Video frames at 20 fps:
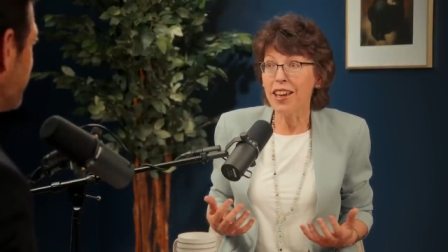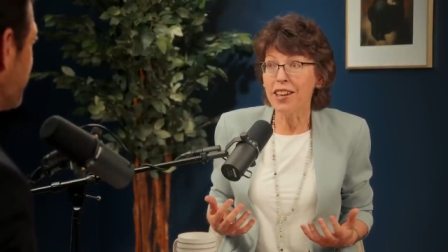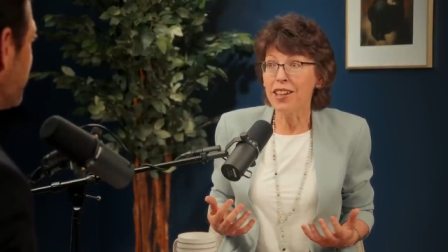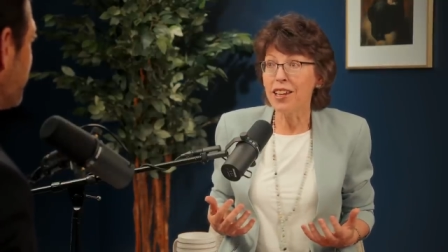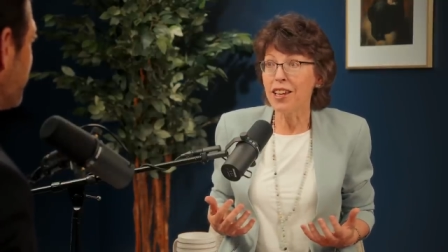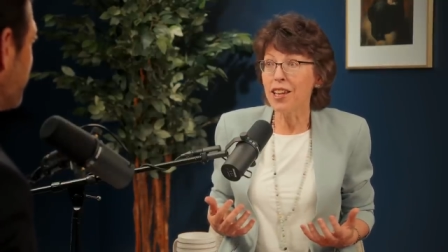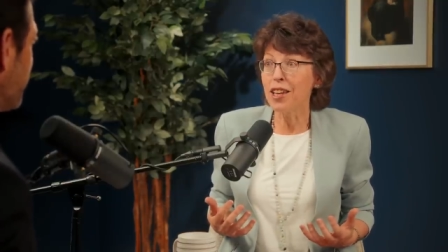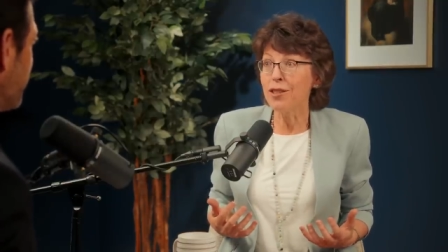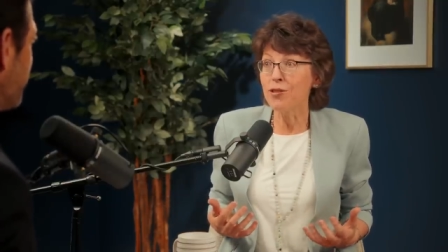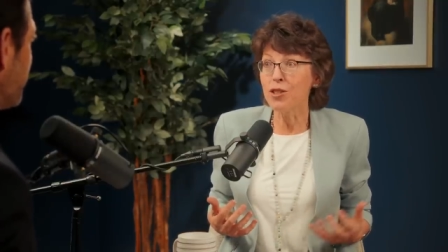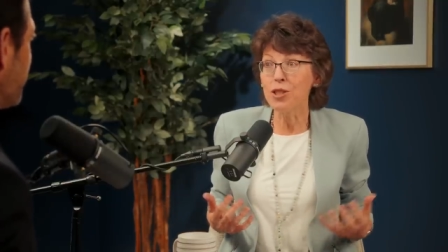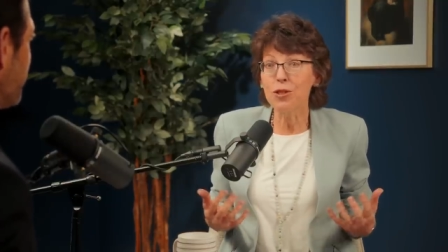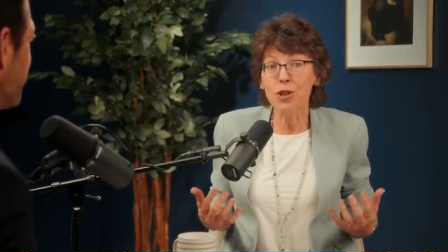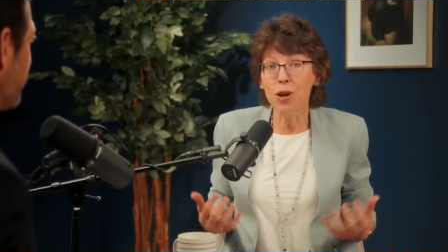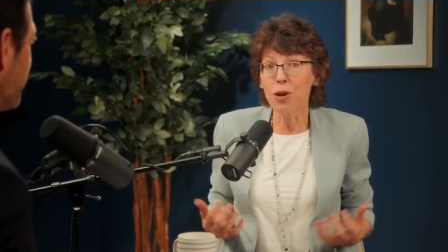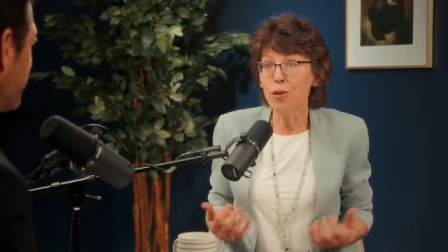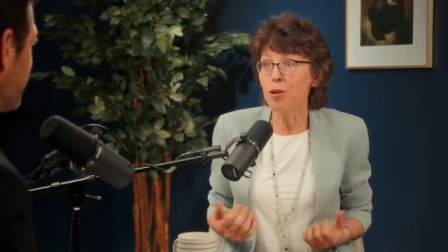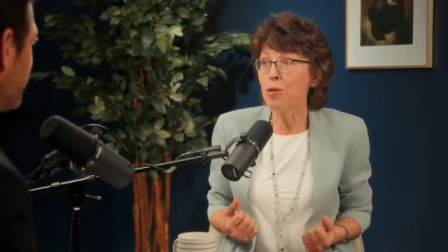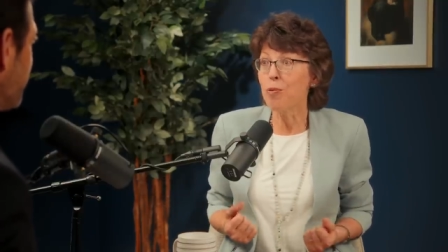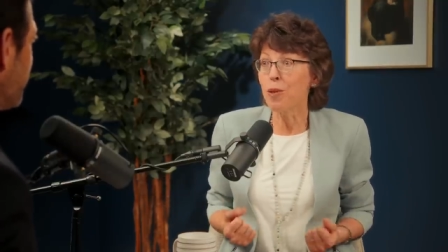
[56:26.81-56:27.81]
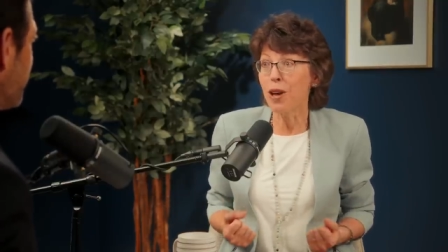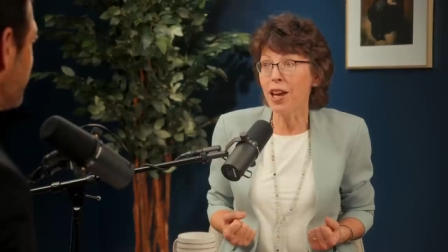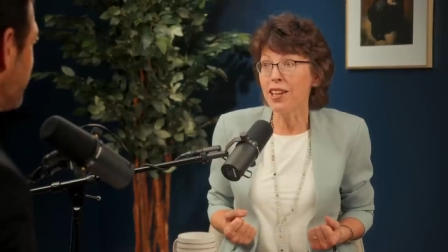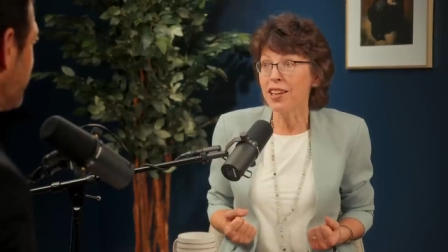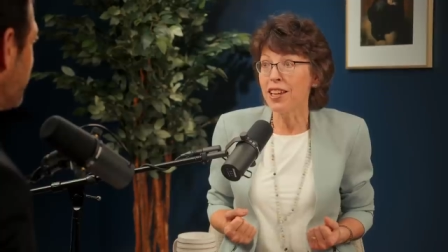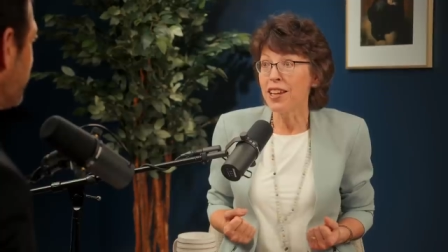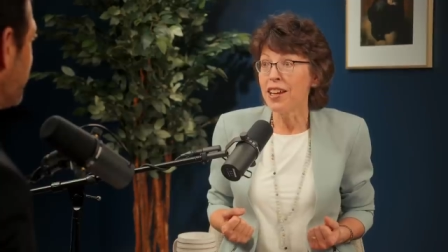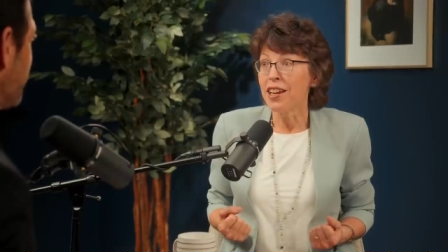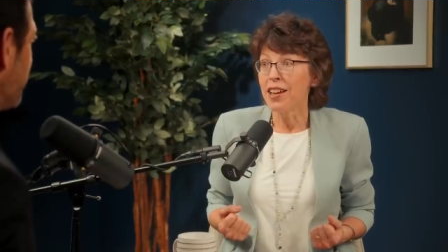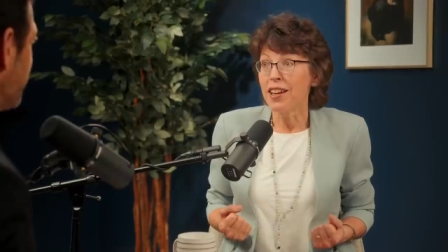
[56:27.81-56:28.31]
And, and if you don't
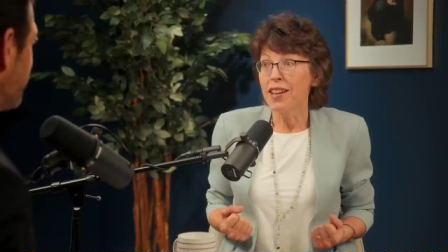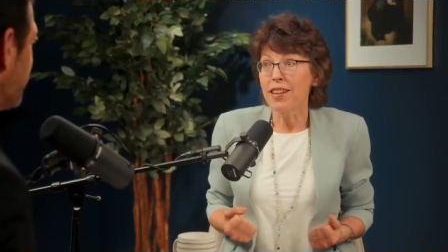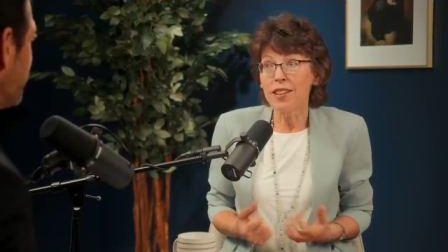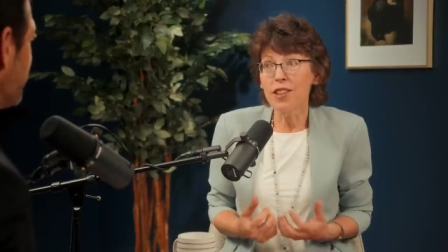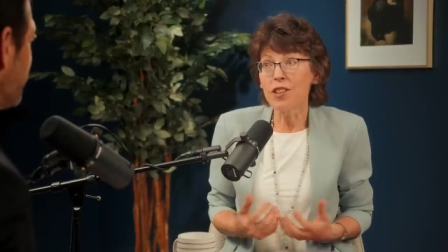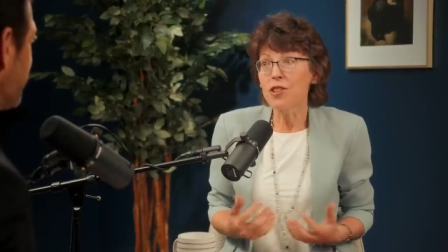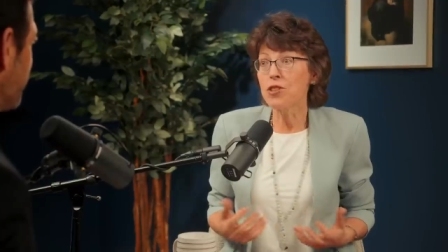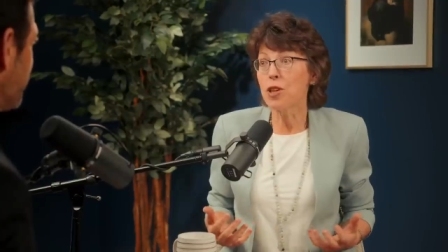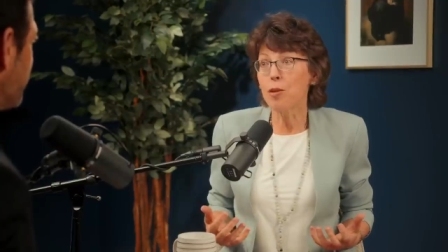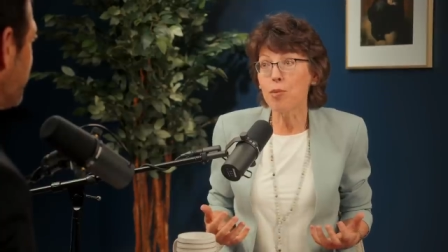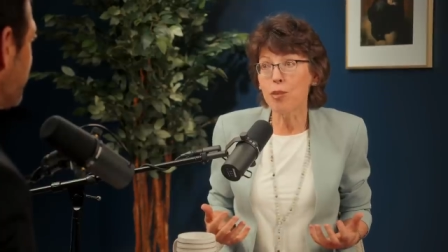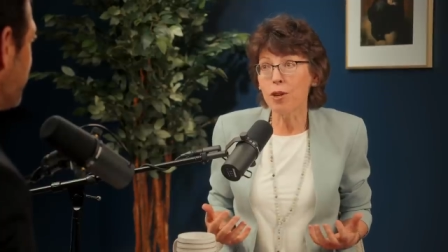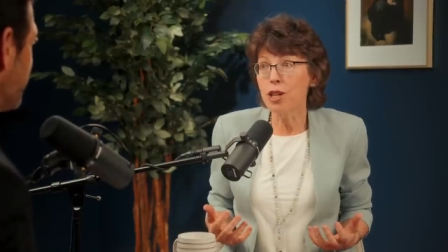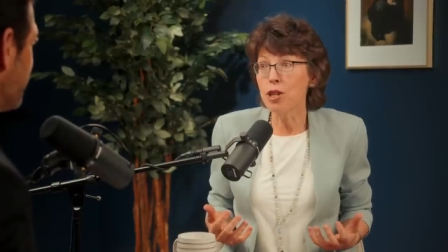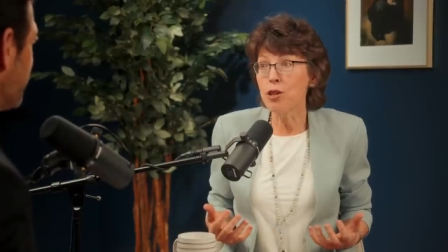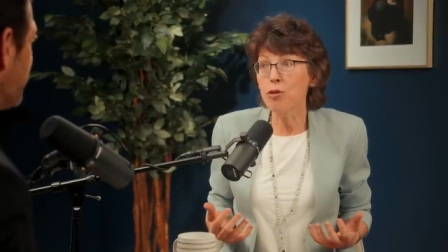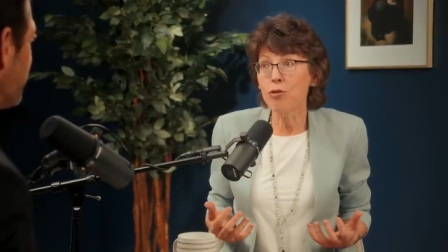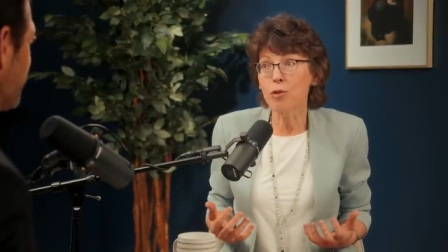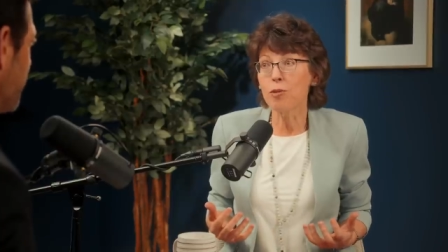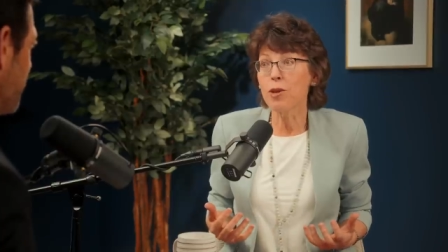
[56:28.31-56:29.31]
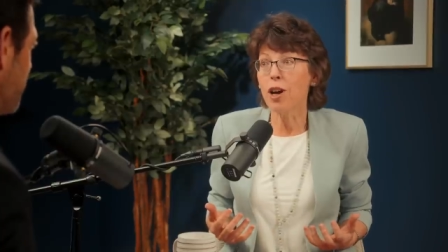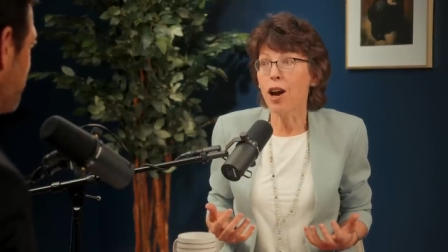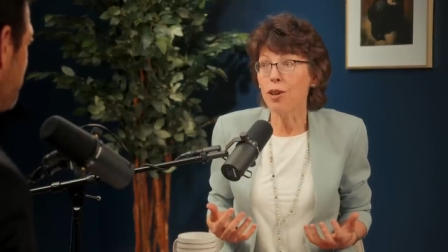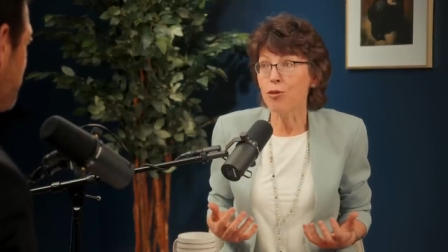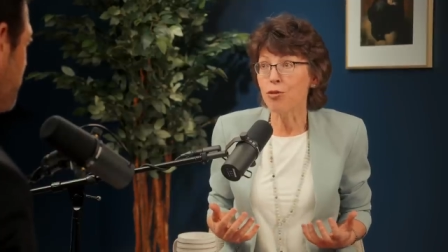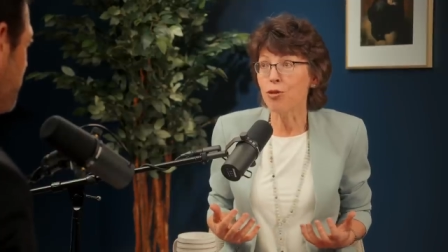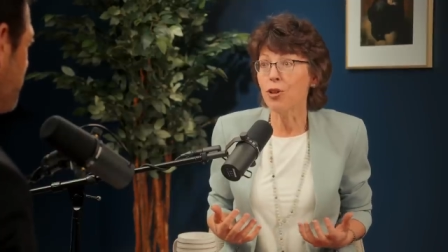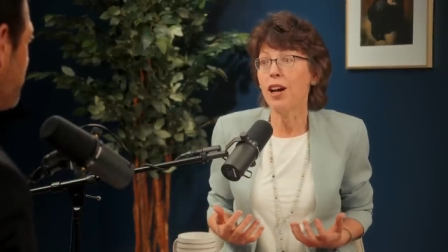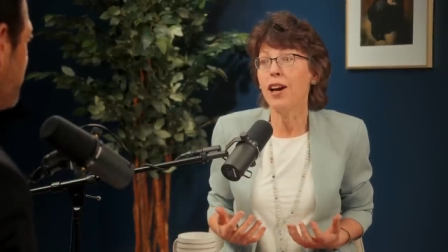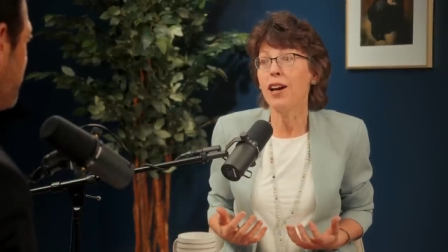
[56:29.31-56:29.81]
repent, they'll separate you from
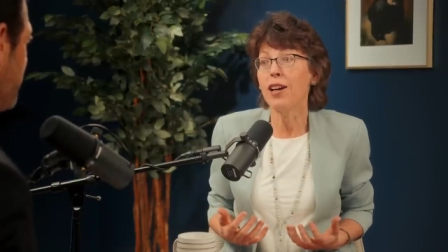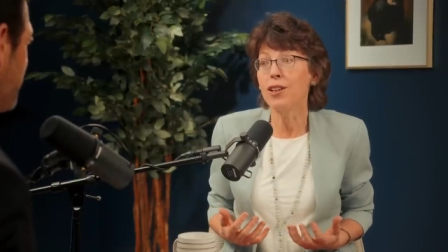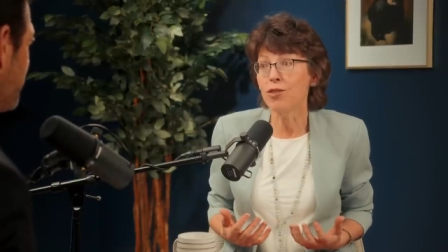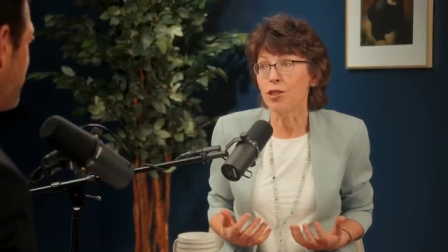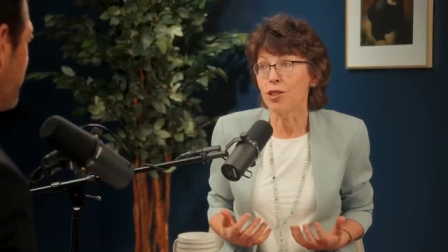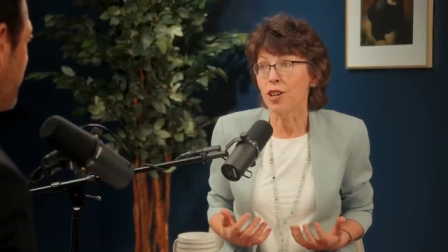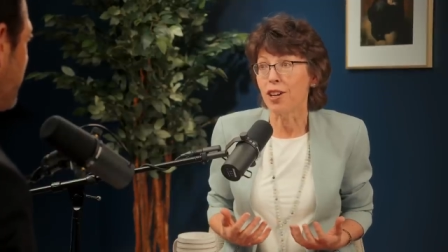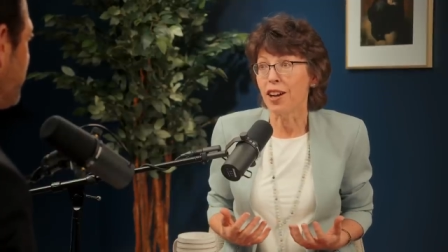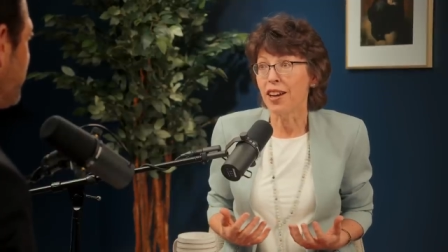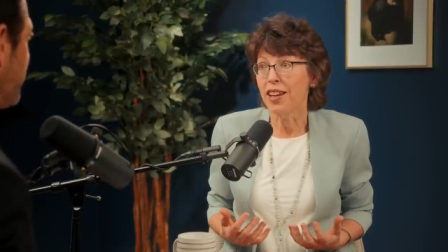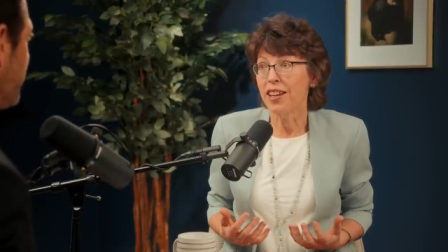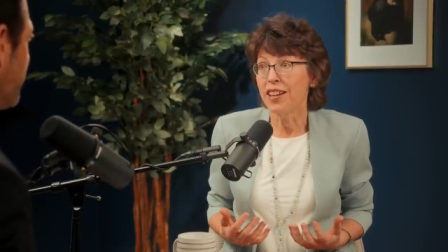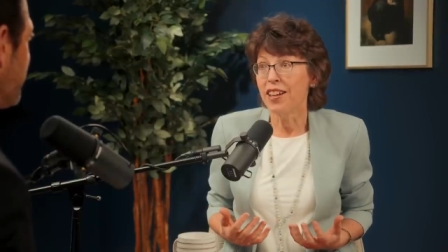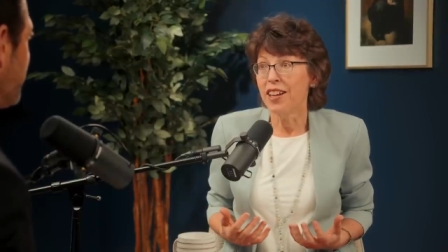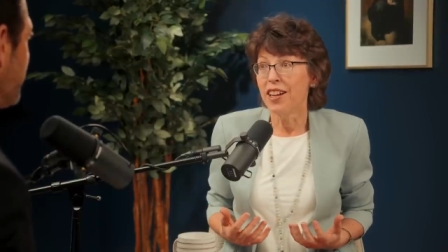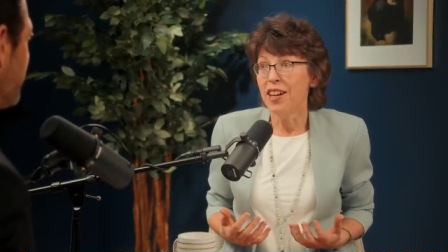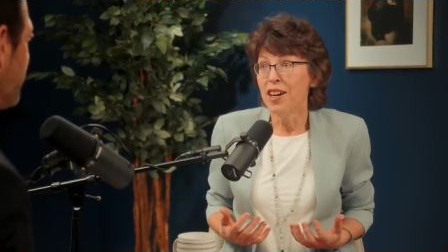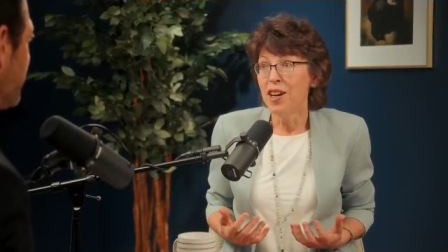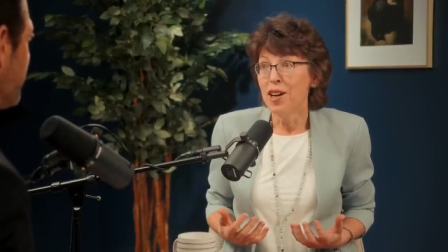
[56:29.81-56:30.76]
God forever. forever.